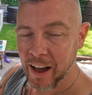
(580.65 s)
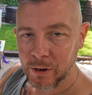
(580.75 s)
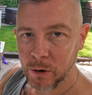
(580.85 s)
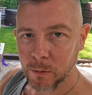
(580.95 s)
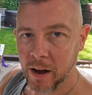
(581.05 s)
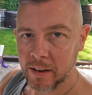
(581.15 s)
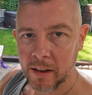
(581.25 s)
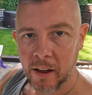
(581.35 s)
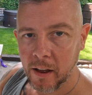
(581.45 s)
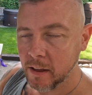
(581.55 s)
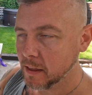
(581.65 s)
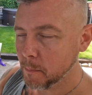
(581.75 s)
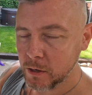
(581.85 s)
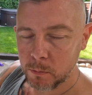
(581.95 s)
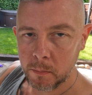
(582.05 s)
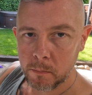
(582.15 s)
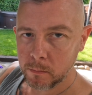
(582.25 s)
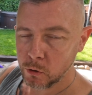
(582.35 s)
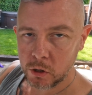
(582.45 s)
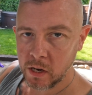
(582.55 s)
Don't know why. that
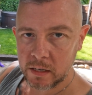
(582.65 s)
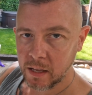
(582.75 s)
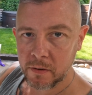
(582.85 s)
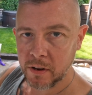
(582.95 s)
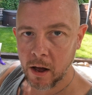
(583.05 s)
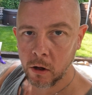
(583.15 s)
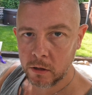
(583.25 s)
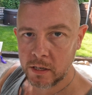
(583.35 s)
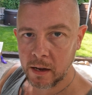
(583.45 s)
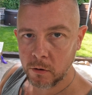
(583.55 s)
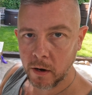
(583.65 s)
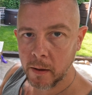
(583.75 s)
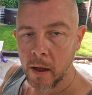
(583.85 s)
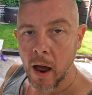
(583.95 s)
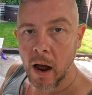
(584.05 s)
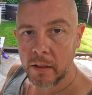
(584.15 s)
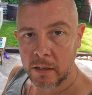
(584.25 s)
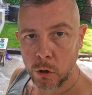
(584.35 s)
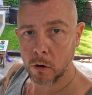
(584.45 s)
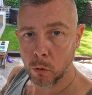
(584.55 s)
measurement just gets laughed at all the time, doesn't it? And then
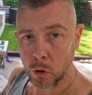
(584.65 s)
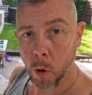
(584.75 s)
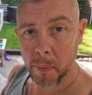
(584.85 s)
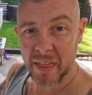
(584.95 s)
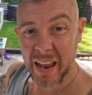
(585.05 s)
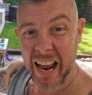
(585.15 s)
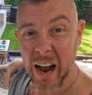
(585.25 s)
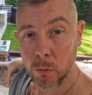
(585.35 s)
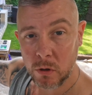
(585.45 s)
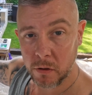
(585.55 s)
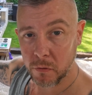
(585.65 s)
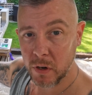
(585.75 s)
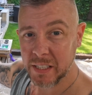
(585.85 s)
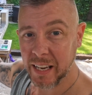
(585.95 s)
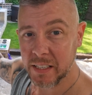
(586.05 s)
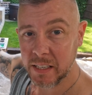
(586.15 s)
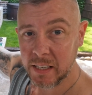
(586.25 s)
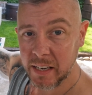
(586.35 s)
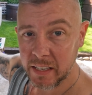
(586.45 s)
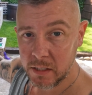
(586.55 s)
it goes up and then out of the 3 stages
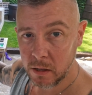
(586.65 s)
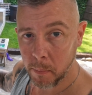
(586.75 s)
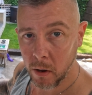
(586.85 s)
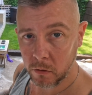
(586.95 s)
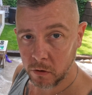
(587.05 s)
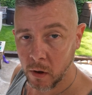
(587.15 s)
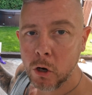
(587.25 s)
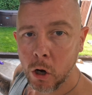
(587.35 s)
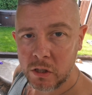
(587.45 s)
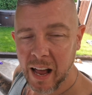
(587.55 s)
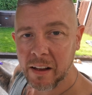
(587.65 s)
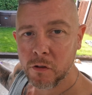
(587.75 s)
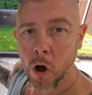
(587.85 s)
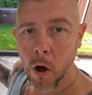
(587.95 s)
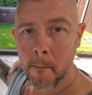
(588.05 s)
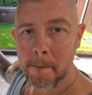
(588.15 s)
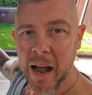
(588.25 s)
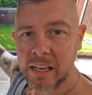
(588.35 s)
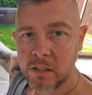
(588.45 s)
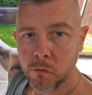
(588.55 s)
and into the pond. Because I've got a
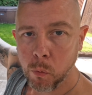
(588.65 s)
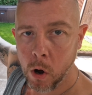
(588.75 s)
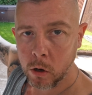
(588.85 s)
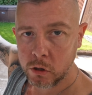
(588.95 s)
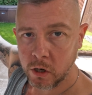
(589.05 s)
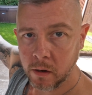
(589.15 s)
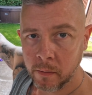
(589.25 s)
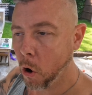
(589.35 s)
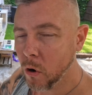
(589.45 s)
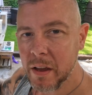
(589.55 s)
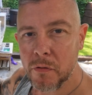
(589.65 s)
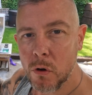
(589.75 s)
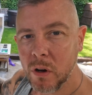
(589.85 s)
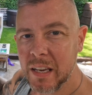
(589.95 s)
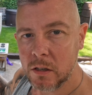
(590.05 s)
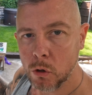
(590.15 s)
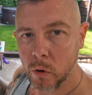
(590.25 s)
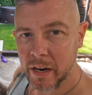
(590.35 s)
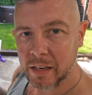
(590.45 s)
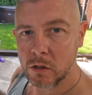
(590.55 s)
mass of water, only a few litres
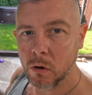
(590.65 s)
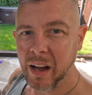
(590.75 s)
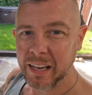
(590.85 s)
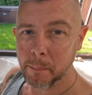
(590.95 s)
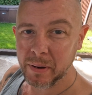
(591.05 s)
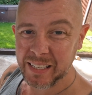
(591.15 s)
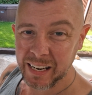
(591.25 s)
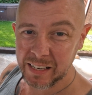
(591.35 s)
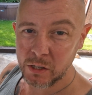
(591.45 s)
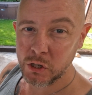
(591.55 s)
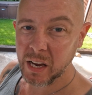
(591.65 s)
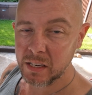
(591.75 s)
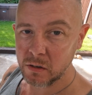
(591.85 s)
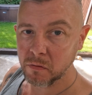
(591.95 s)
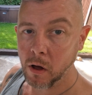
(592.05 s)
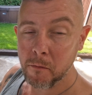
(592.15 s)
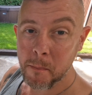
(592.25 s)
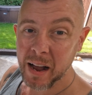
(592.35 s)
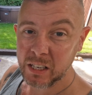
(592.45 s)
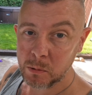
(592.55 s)
going in, so like a percentage change of like a
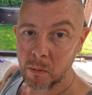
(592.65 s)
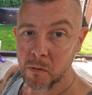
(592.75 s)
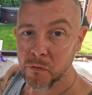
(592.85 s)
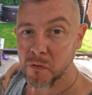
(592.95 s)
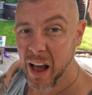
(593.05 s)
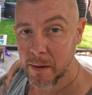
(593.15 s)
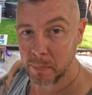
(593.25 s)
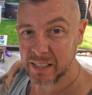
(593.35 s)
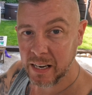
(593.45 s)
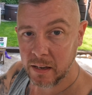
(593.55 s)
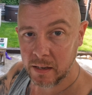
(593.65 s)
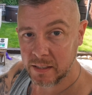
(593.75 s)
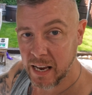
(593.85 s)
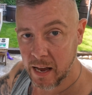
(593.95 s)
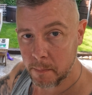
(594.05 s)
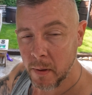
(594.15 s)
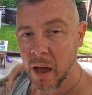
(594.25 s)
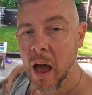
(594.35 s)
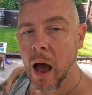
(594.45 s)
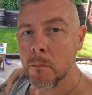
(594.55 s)
maximum of 5% at a time,
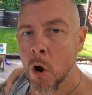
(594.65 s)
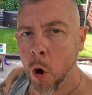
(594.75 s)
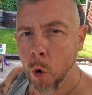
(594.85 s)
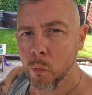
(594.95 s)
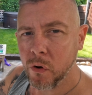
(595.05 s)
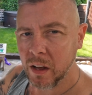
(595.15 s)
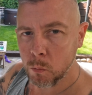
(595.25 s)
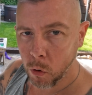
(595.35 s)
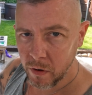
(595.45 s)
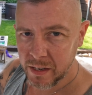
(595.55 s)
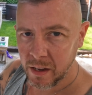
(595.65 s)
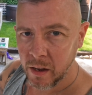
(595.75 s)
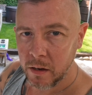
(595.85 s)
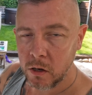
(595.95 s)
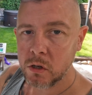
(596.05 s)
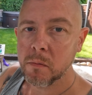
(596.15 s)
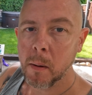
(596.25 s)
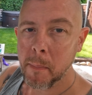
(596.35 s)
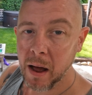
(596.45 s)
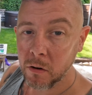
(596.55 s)
I'm not overly worried, because
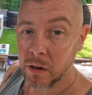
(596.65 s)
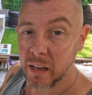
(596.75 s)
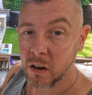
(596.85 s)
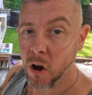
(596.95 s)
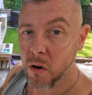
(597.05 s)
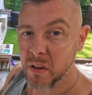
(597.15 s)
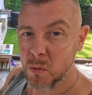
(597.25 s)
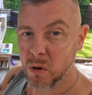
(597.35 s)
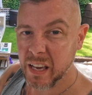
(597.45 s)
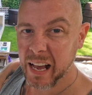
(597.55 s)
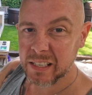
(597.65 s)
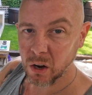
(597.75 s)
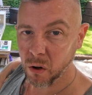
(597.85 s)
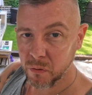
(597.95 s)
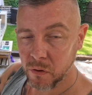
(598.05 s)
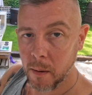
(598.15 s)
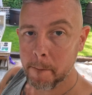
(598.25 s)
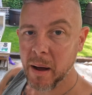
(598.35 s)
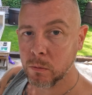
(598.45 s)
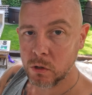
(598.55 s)
apparently a lot of it will gas off and
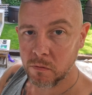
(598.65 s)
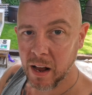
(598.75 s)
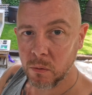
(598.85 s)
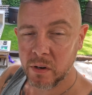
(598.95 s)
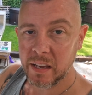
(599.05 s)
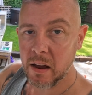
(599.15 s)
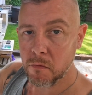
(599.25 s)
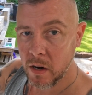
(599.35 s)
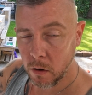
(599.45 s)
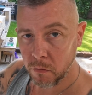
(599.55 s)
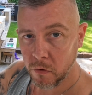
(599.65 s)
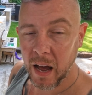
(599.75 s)
bounce around and get rid of.